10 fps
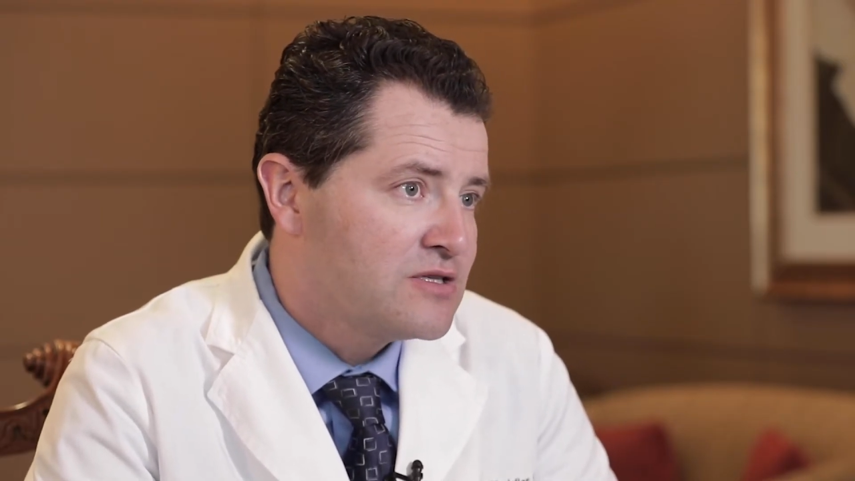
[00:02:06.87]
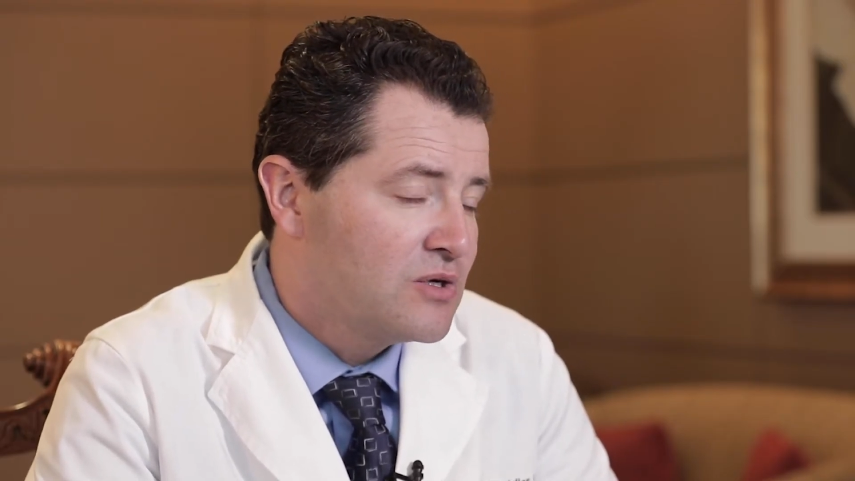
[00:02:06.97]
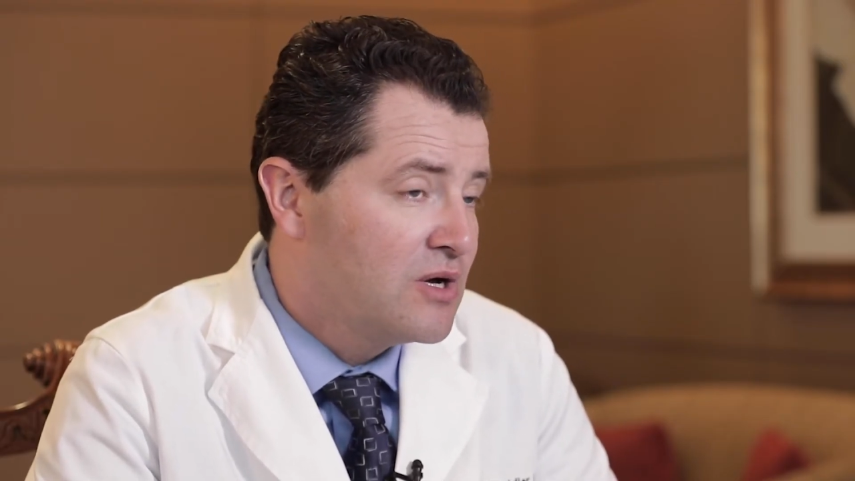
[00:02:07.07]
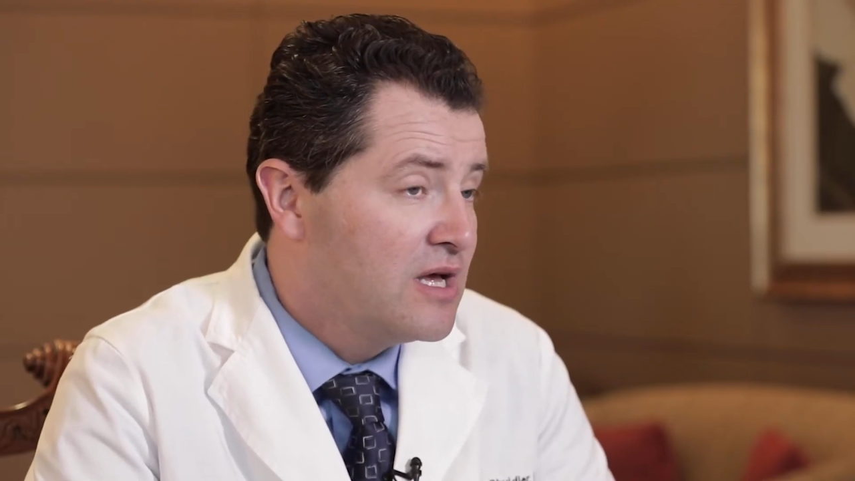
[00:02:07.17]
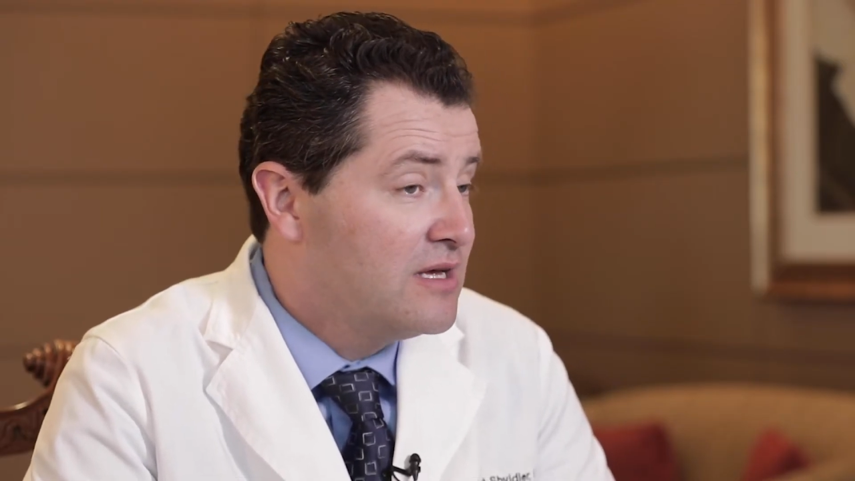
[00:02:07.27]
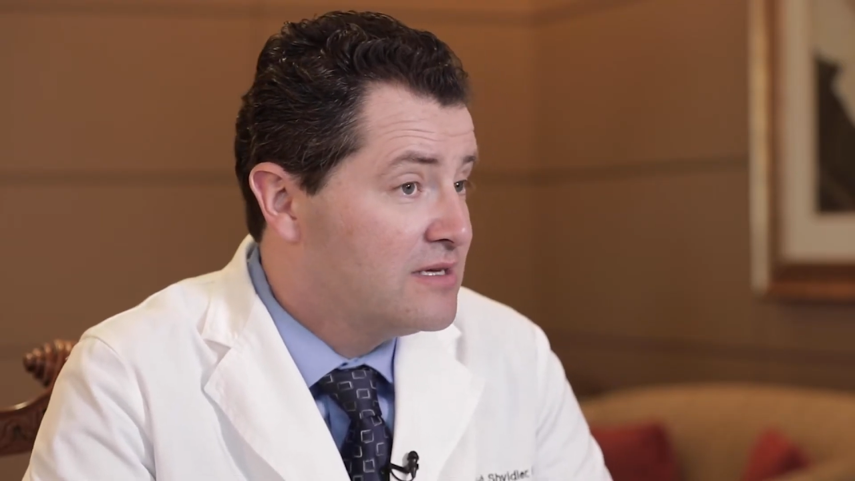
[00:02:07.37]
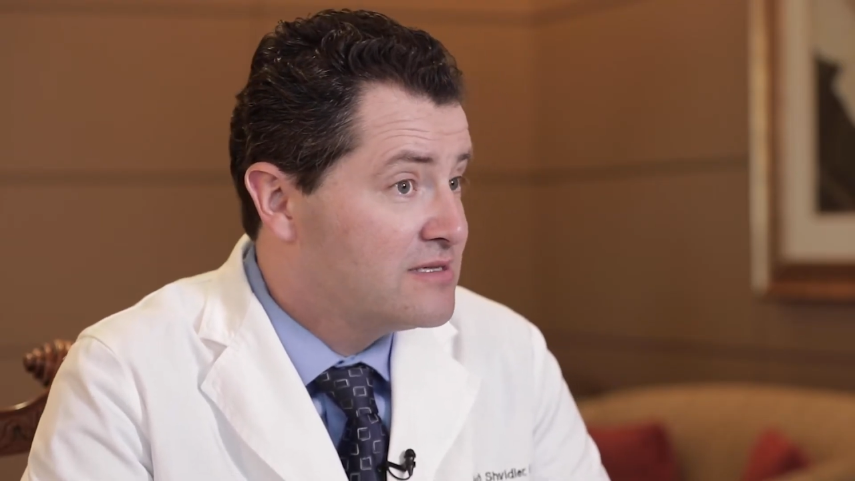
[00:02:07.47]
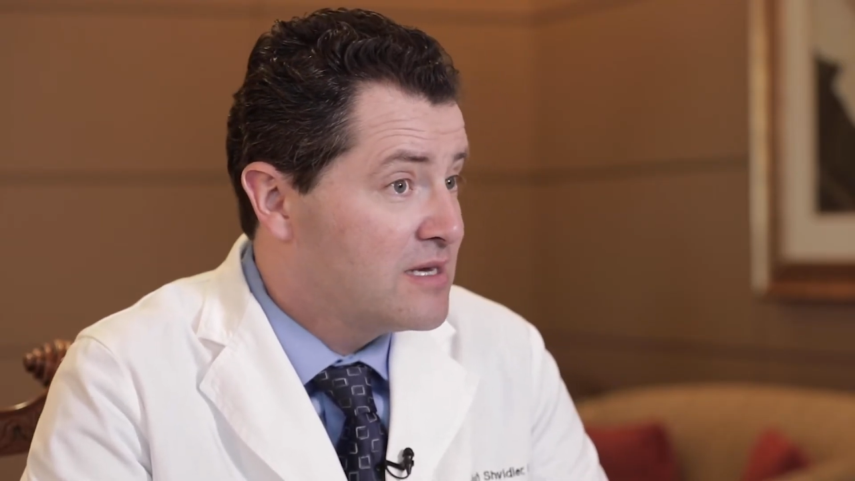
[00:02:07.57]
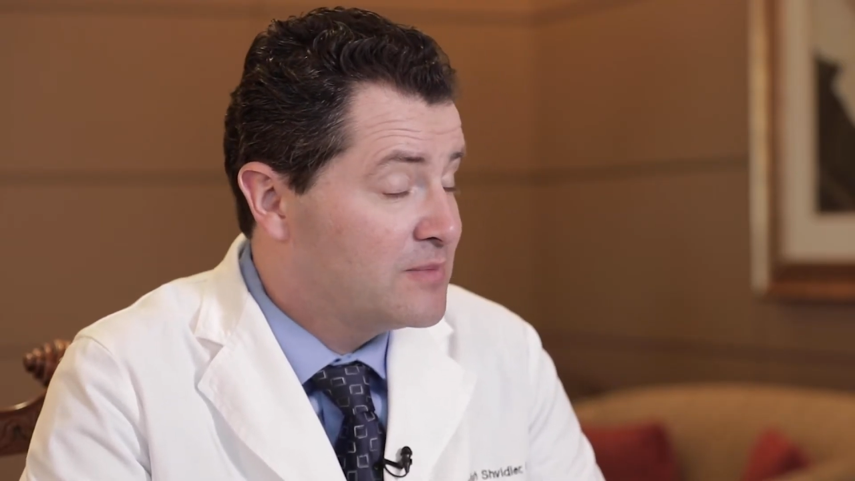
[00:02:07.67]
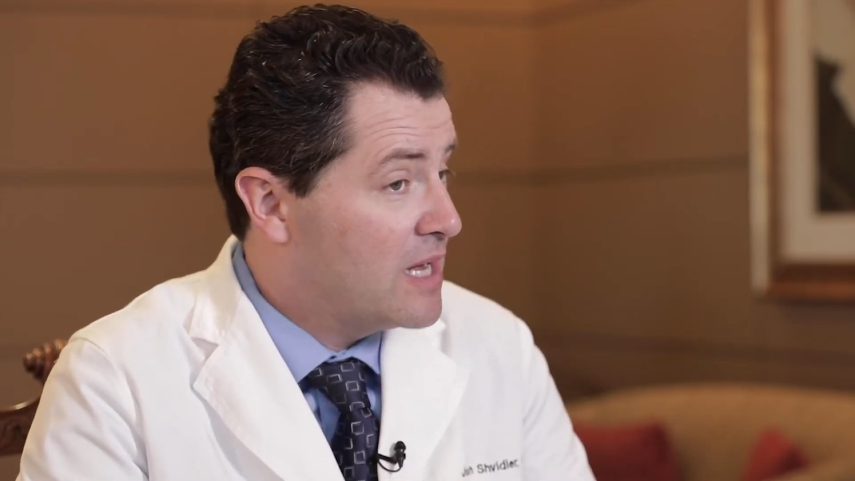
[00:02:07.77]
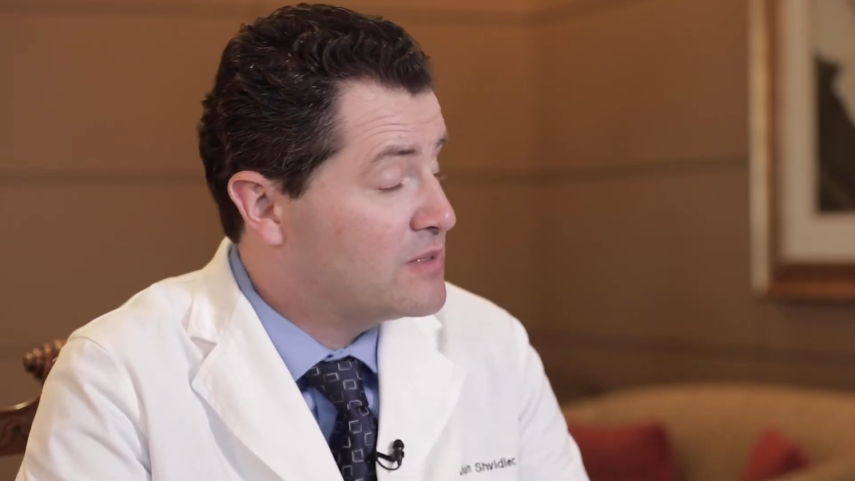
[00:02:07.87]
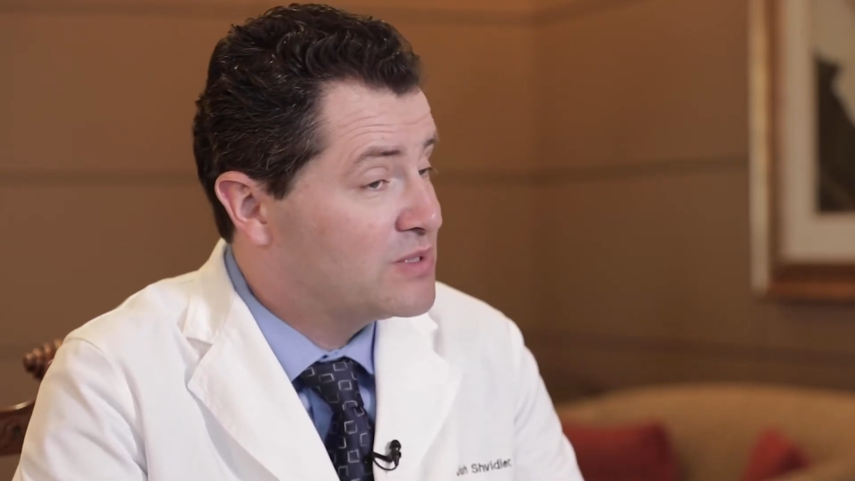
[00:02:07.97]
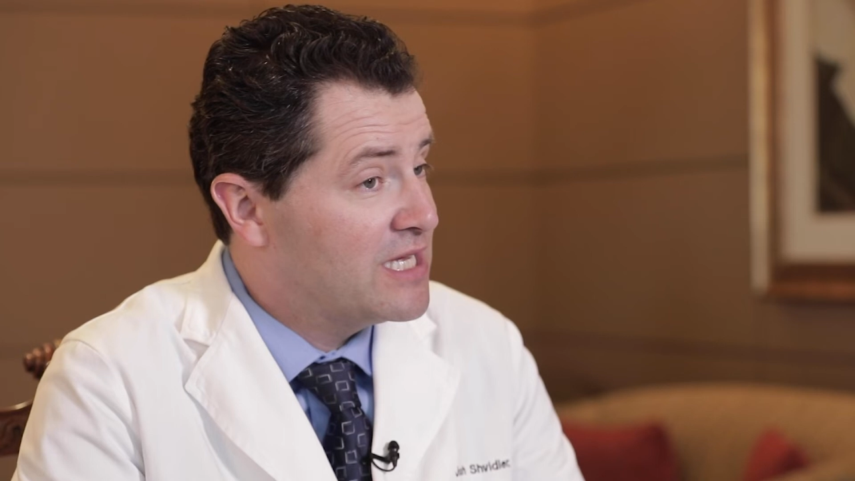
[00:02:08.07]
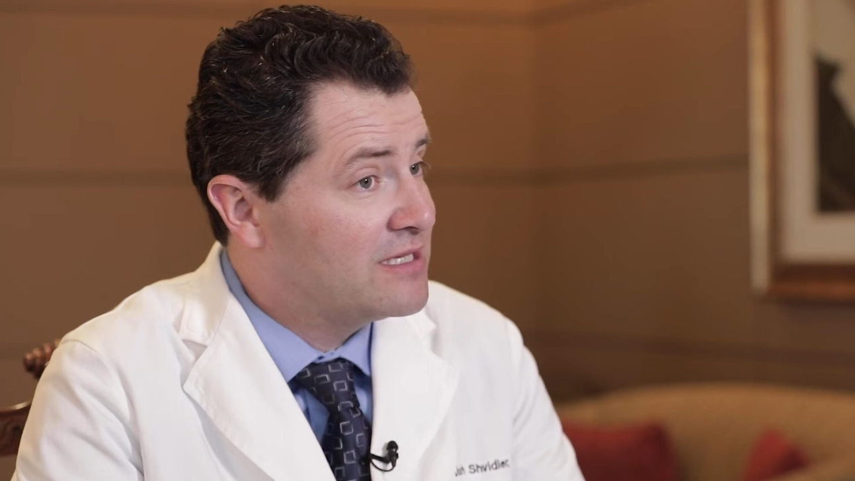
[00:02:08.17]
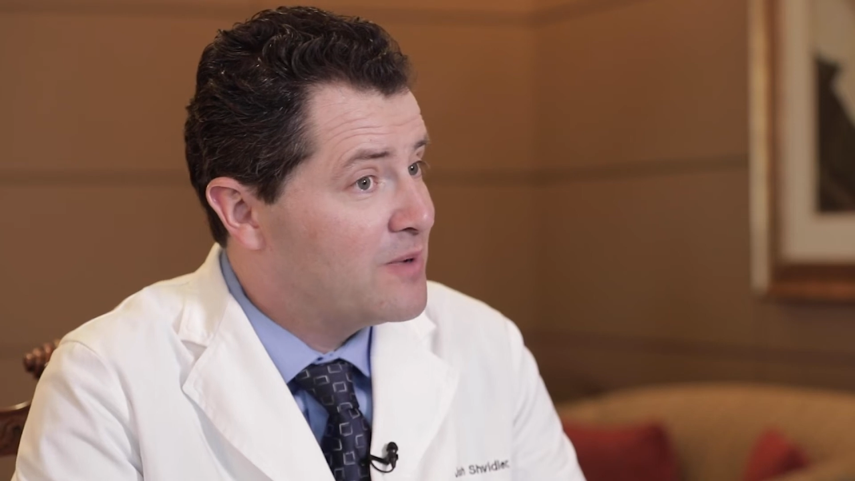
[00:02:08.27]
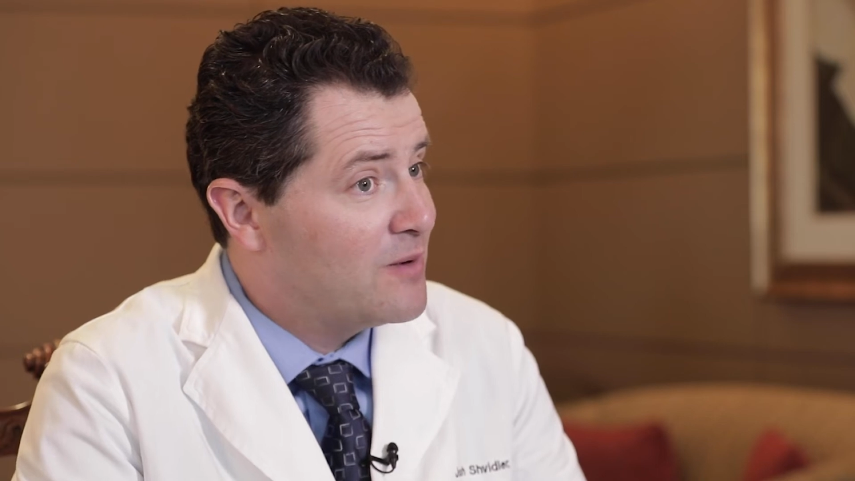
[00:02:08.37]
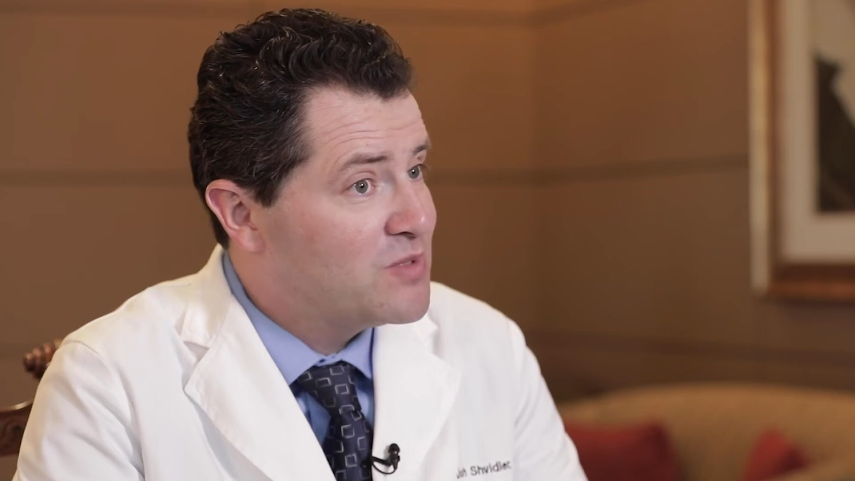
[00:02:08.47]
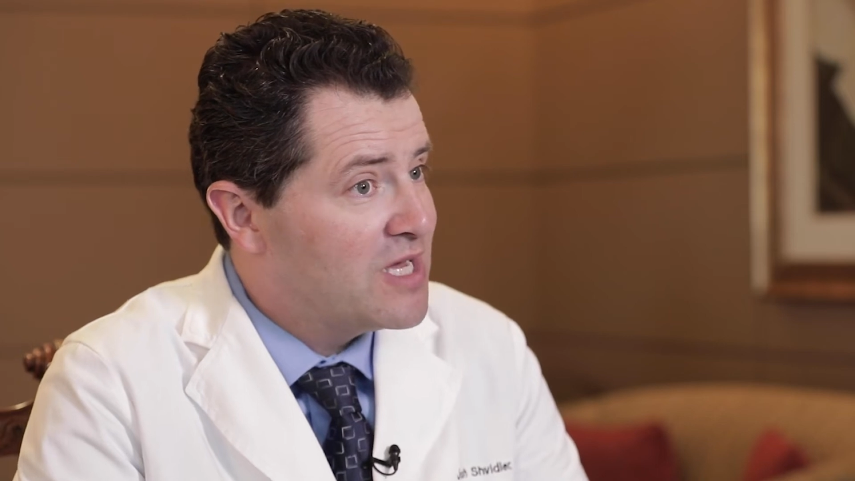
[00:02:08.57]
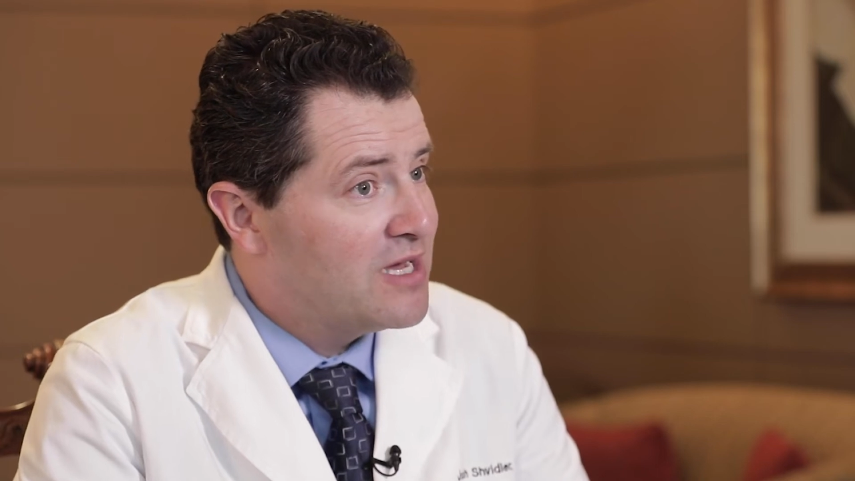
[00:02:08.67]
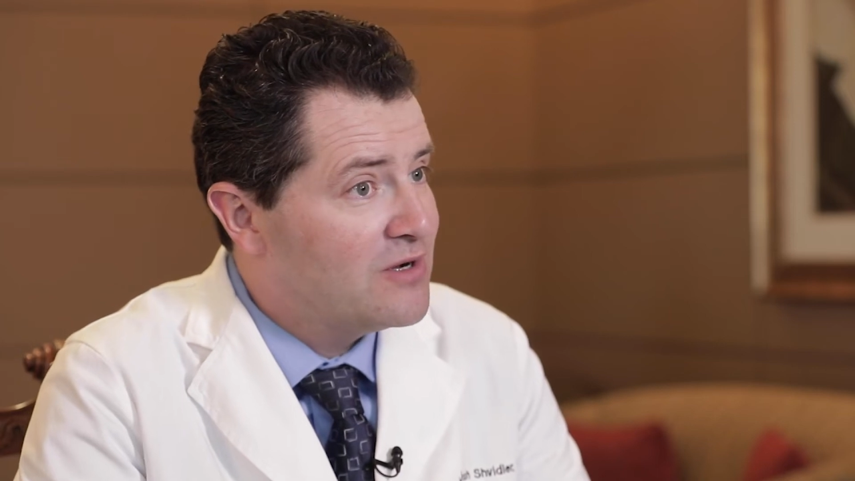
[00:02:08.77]
So sometimes we take the bump
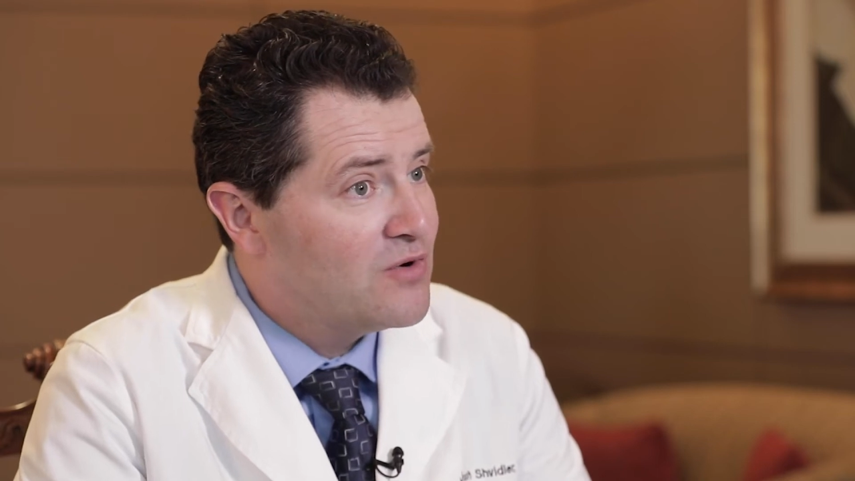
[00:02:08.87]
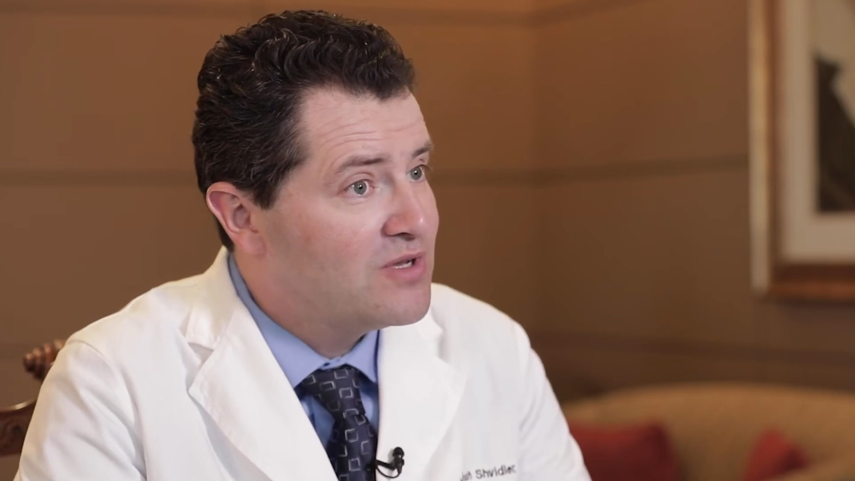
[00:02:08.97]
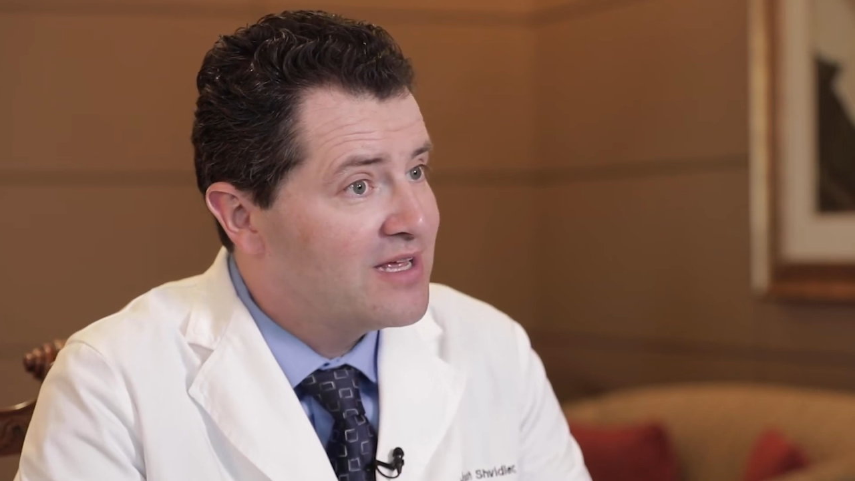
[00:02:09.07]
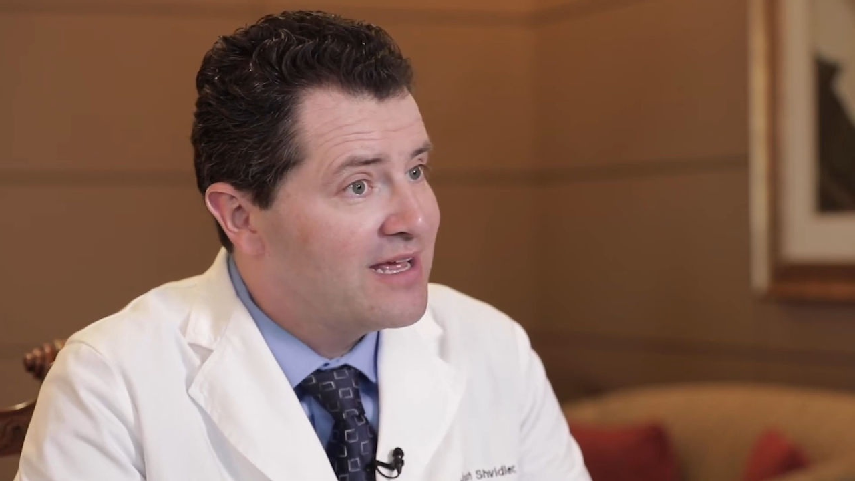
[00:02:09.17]
down,